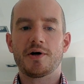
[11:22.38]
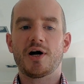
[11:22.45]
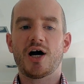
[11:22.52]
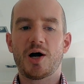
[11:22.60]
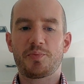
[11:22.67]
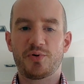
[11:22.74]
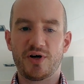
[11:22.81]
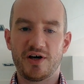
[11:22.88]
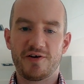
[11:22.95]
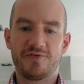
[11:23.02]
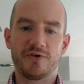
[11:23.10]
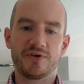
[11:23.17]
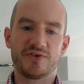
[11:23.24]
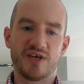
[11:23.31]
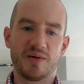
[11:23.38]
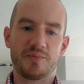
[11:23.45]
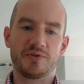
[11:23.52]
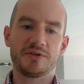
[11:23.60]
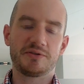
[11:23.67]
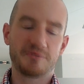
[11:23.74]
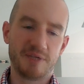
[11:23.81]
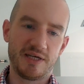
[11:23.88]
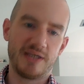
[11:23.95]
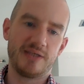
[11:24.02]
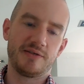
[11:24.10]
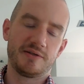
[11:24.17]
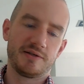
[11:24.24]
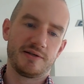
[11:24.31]
Opera, for example,
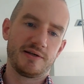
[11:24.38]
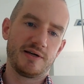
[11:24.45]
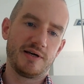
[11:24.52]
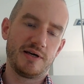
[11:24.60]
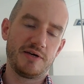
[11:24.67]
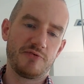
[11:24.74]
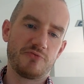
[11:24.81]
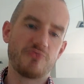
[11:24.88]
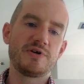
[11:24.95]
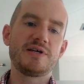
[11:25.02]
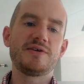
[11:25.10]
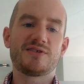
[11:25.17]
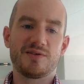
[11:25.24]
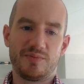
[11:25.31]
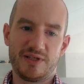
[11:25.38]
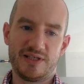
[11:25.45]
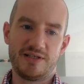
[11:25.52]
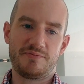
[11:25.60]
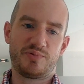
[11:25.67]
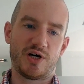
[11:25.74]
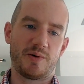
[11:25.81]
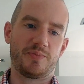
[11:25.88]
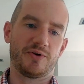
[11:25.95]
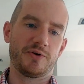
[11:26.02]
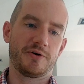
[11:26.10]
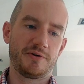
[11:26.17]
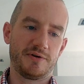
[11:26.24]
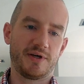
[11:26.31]
a reasonably
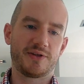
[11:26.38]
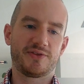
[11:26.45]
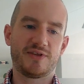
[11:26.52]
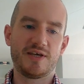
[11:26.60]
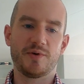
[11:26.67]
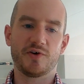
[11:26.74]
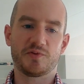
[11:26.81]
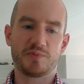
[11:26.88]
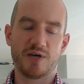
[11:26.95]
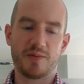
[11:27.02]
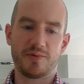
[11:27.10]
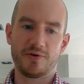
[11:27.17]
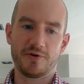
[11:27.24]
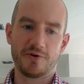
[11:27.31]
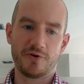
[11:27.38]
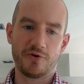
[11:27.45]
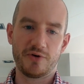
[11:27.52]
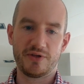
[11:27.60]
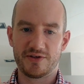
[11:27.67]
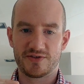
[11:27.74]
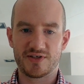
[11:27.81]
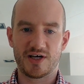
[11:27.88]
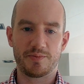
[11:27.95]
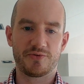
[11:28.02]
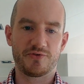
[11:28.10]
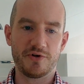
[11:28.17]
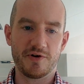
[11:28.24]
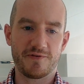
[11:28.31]
popular, not the most popular or in the top
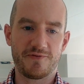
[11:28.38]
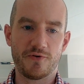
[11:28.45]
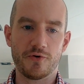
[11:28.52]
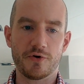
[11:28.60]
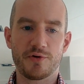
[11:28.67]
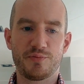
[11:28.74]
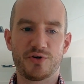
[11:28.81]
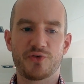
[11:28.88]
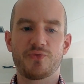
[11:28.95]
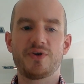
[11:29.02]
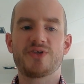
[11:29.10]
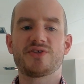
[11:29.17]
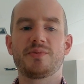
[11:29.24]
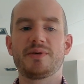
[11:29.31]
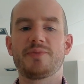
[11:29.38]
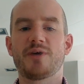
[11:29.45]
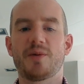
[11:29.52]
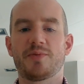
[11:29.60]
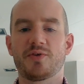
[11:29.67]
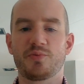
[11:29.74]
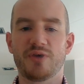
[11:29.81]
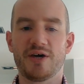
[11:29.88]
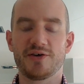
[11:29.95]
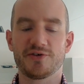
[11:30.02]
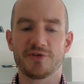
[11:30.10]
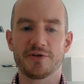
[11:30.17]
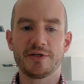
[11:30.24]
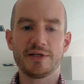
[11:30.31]
3 or 4, but a reasonably popular
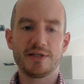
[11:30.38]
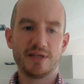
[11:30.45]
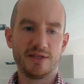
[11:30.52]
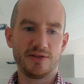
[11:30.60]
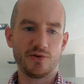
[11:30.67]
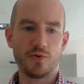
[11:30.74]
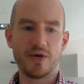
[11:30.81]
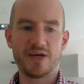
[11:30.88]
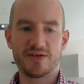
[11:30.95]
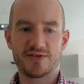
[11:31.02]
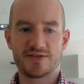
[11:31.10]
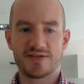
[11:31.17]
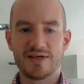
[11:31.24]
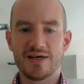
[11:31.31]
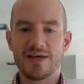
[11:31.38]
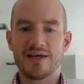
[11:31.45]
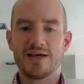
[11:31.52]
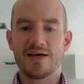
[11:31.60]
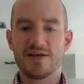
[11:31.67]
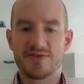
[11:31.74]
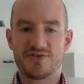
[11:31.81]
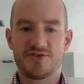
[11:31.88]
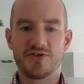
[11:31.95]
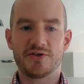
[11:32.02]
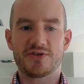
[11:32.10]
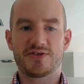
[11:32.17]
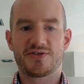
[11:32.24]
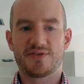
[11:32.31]
browser in the West, has
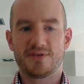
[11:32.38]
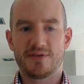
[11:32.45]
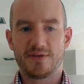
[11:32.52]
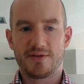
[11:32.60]
just